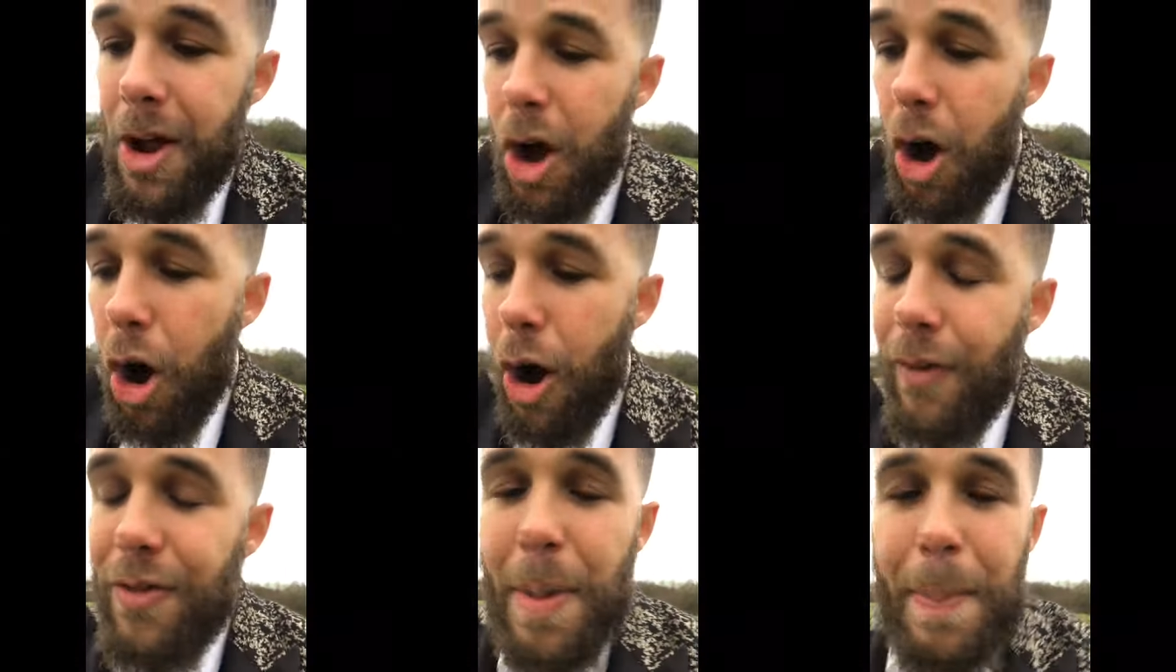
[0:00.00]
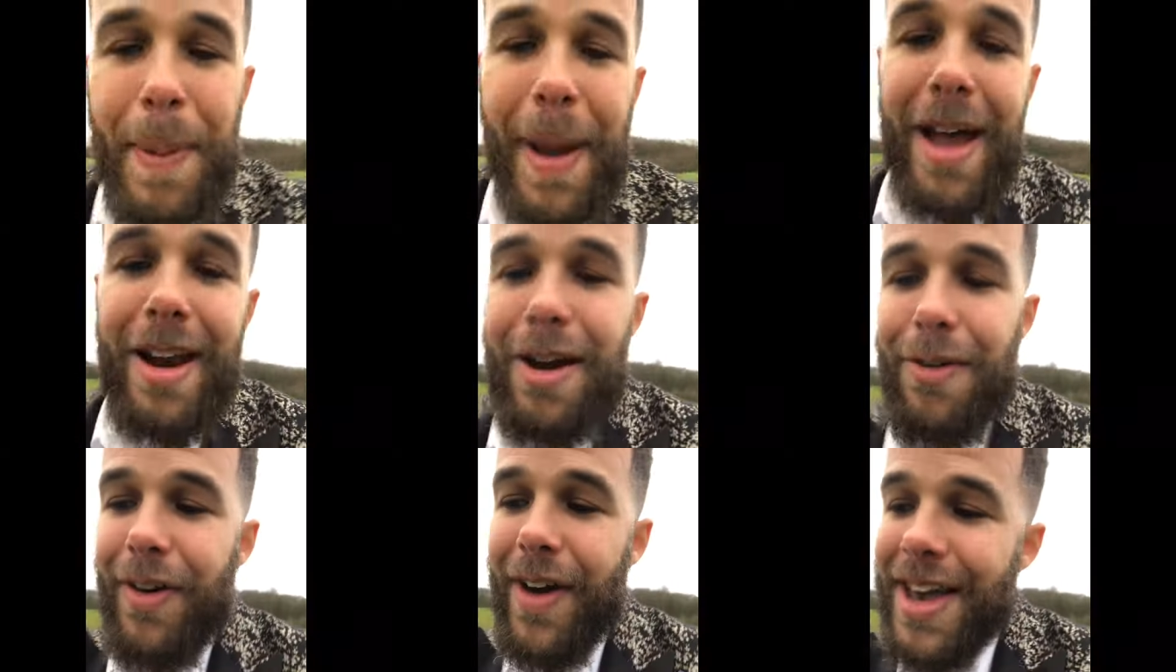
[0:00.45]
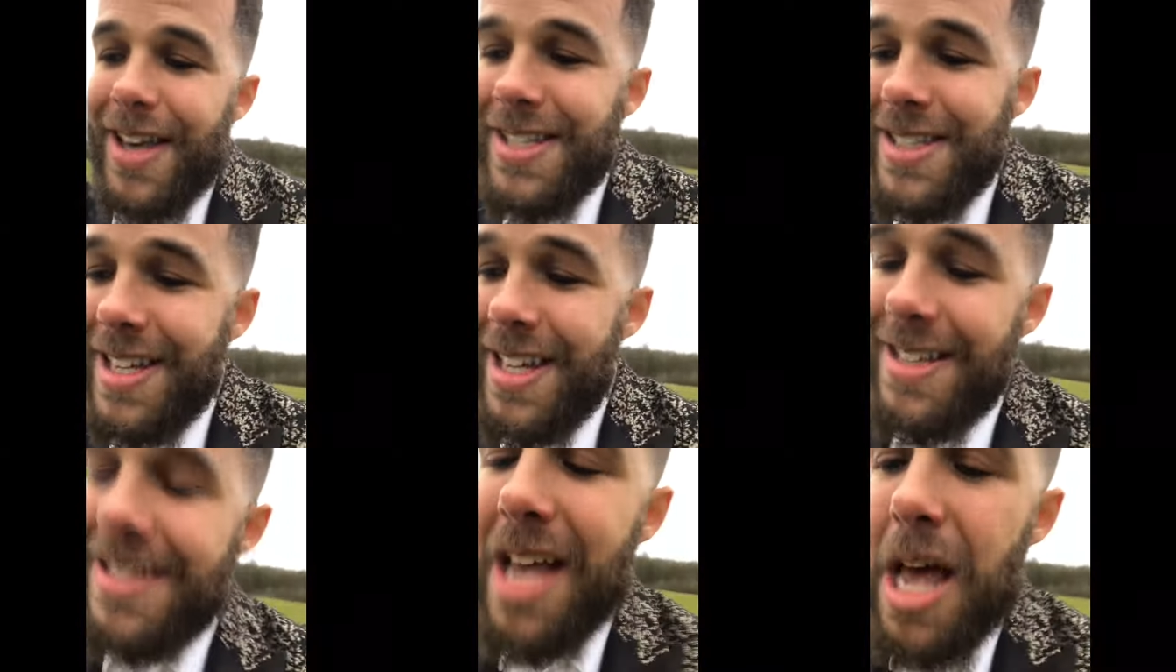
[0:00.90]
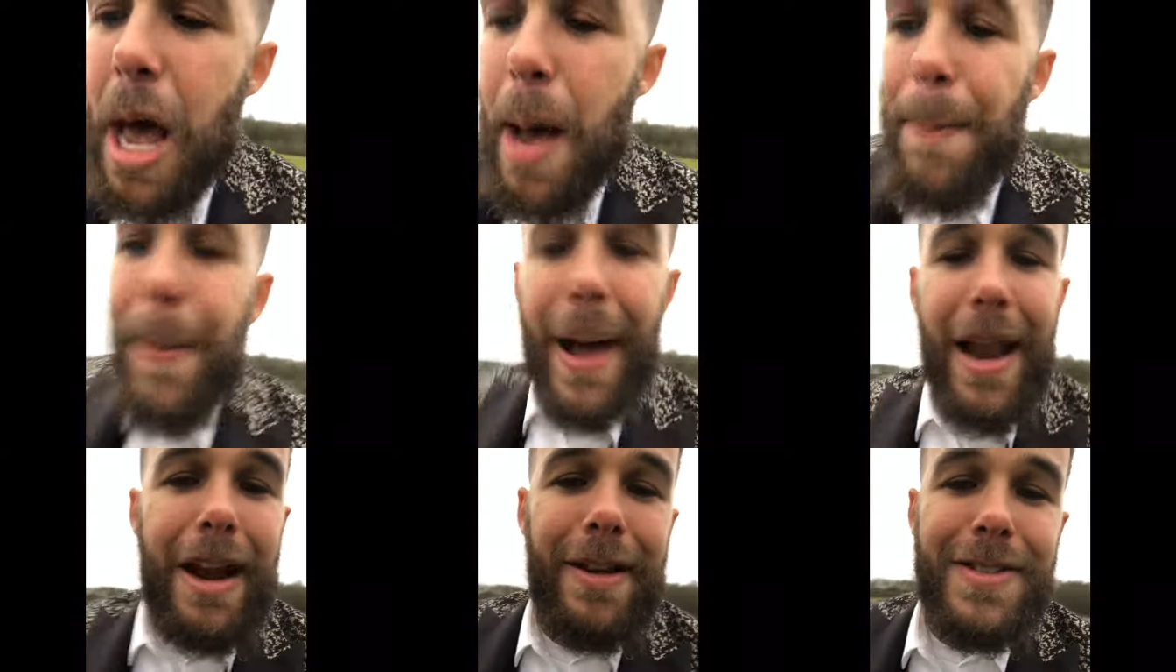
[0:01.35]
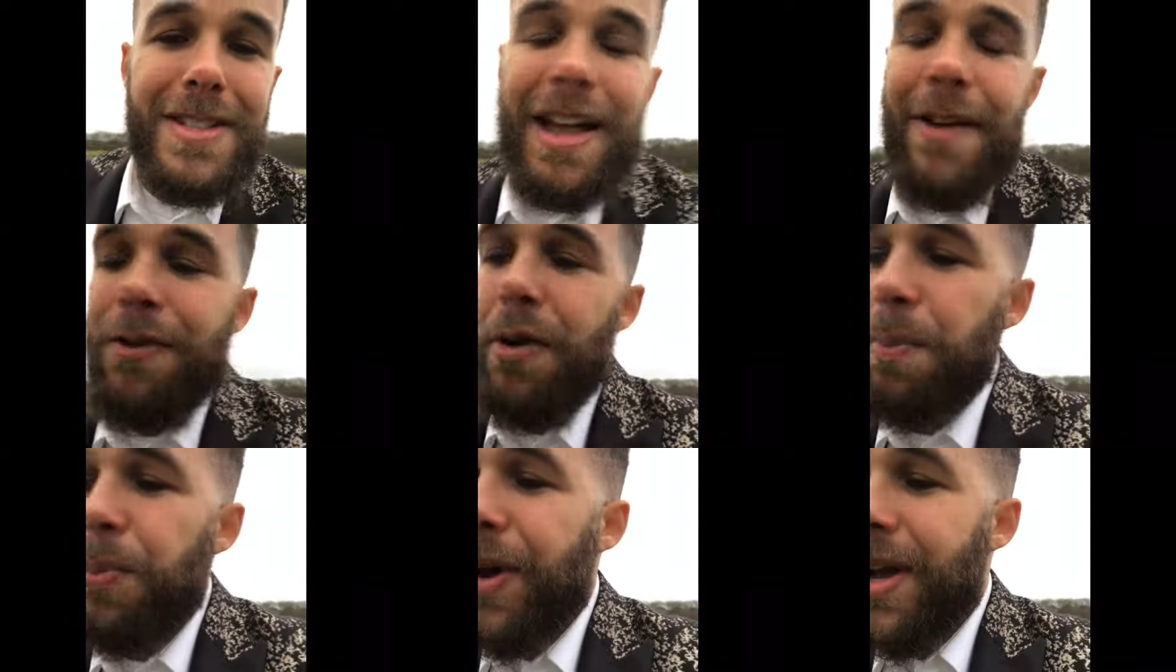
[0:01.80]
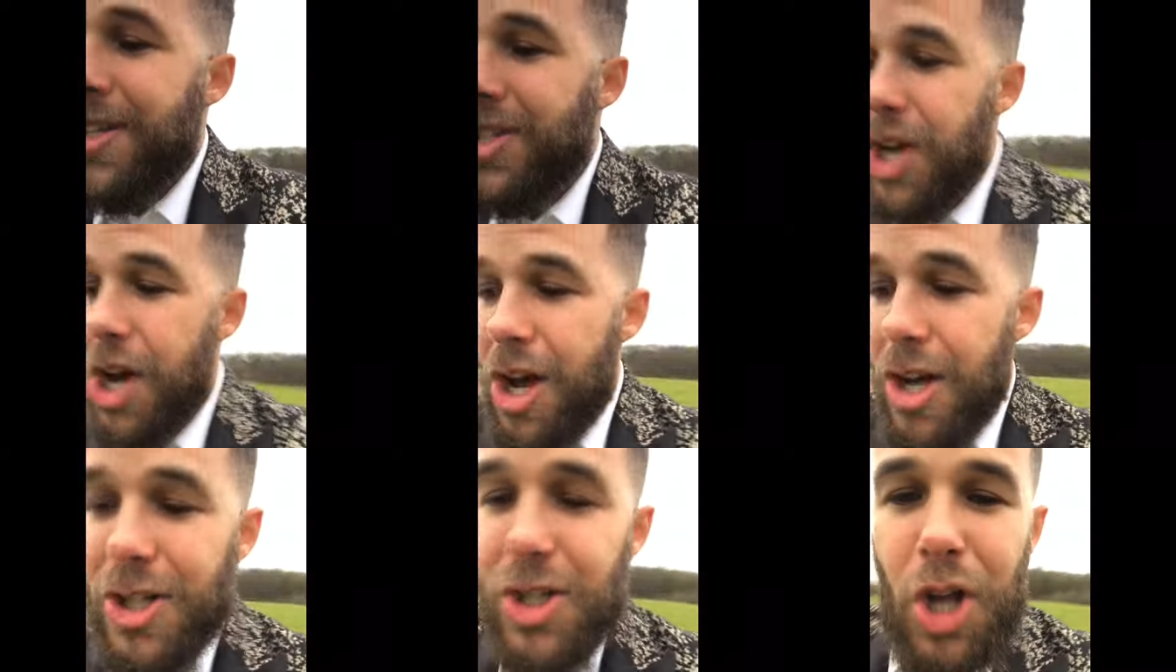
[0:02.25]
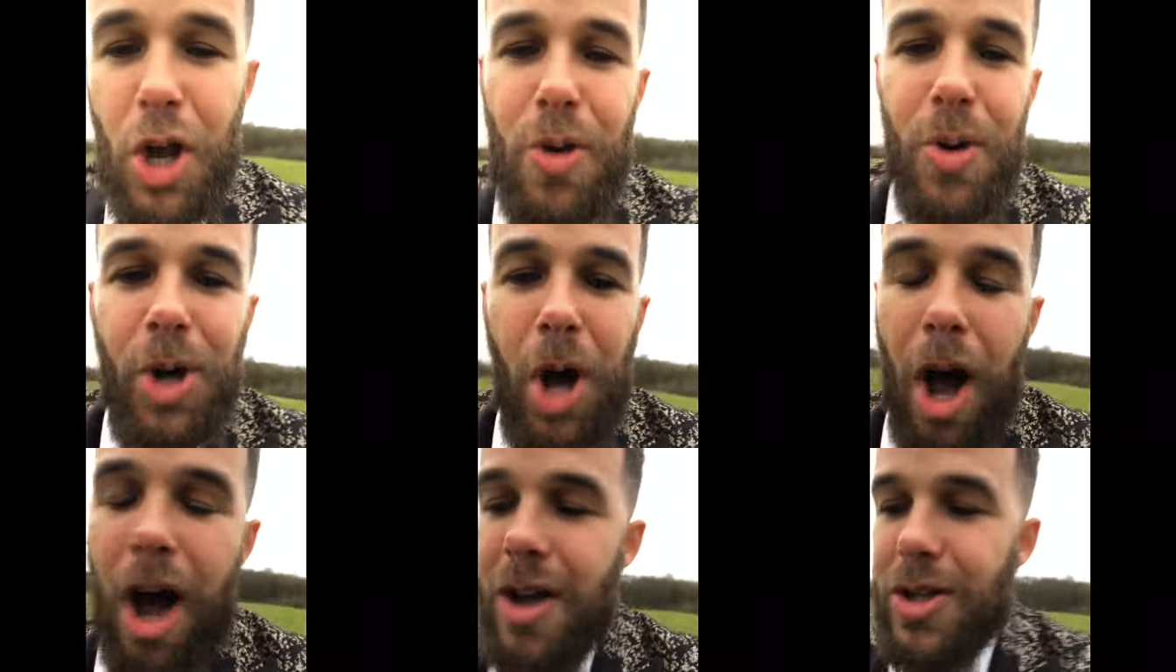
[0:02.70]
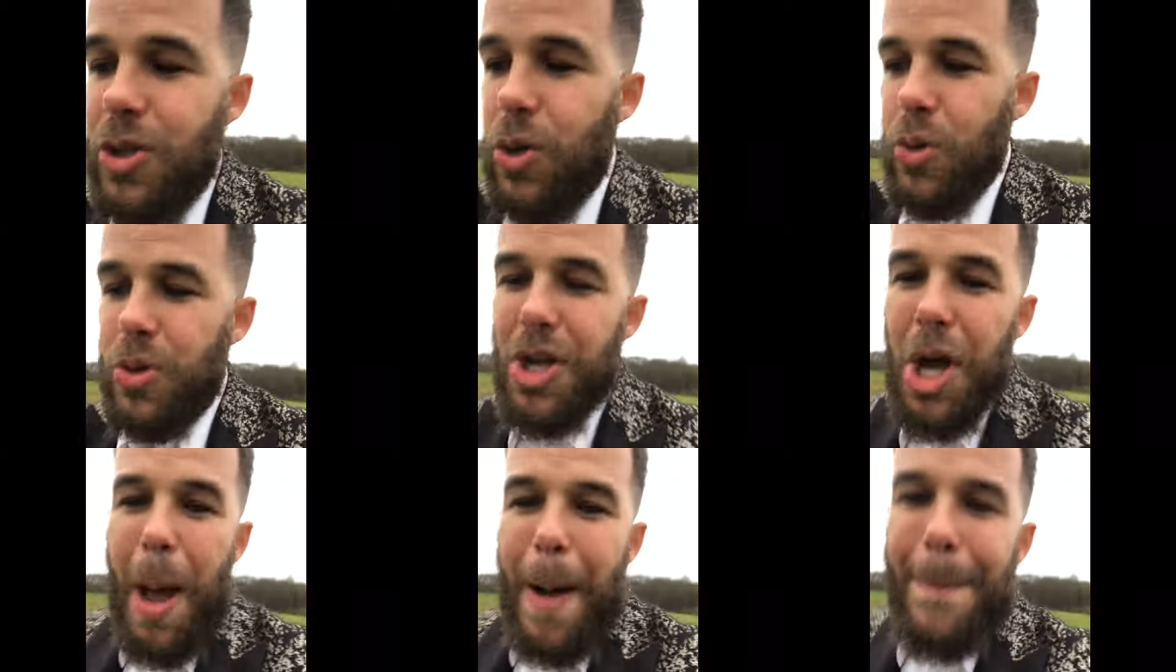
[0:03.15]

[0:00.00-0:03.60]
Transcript: of the Battle of Hastings, Battle of Stamford Bridge, Stone Castles,